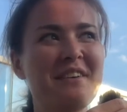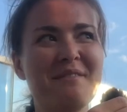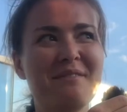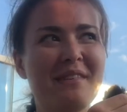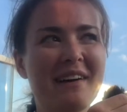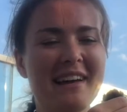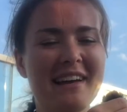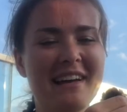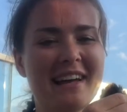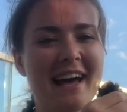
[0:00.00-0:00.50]

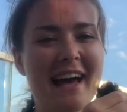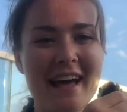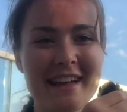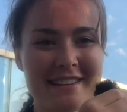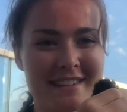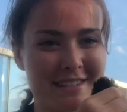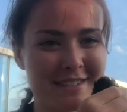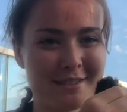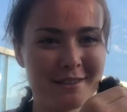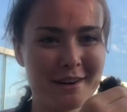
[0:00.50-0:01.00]
But I
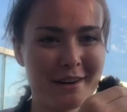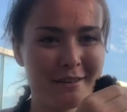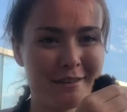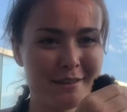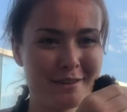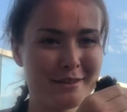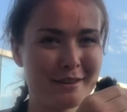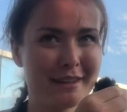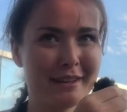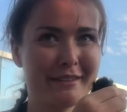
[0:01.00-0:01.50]
just thought it
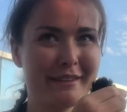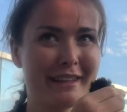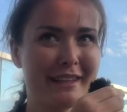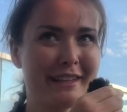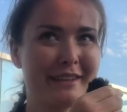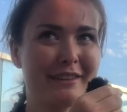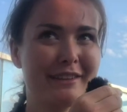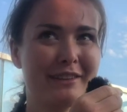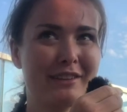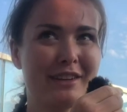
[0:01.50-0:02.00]
was really, really
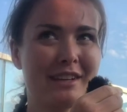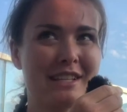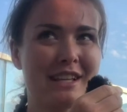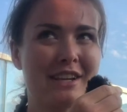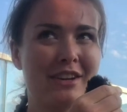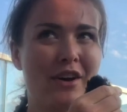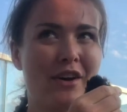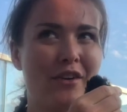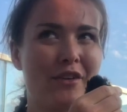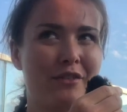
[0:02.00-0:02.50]
cool, because I
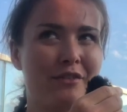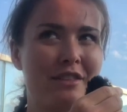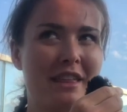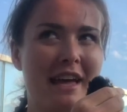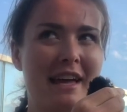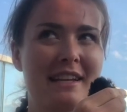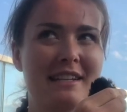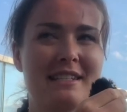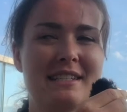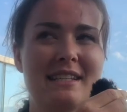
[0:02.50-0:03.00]
know
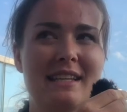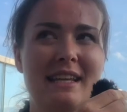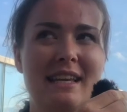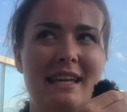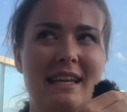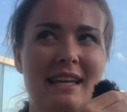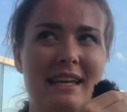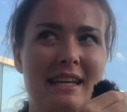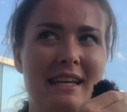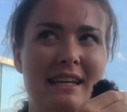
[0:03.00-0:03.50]
that
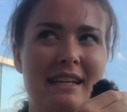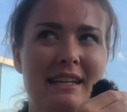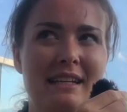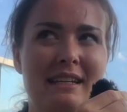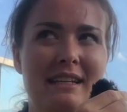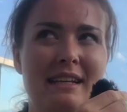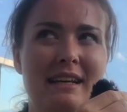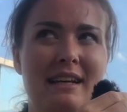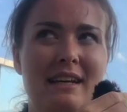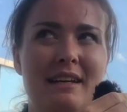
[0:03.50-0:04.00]

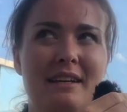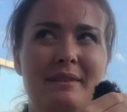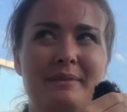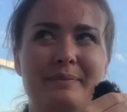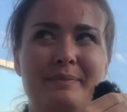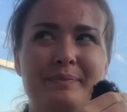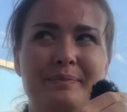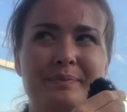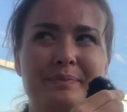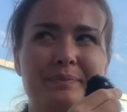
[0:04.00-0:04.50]
in
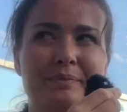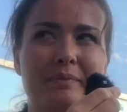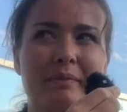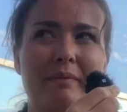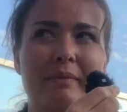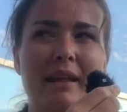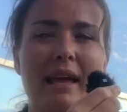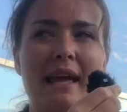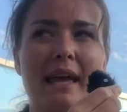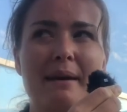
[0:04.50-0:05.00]

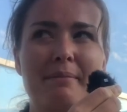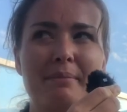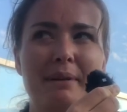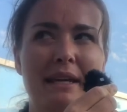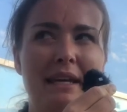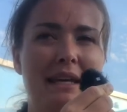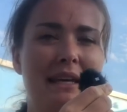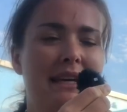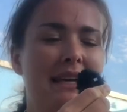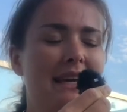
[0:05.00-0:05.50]

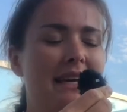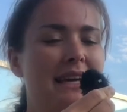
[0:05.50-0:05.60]
happening